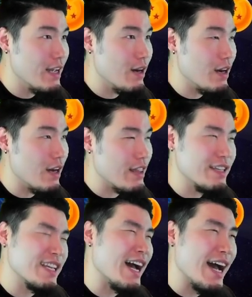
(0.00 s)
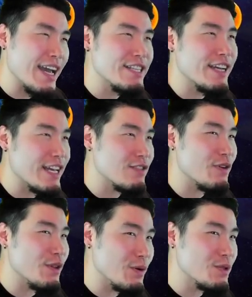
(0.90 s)
uh, I think it's a high chance for
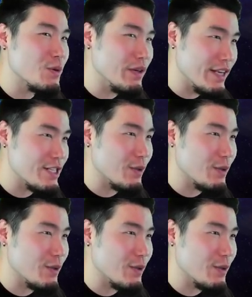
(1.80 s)
those two additional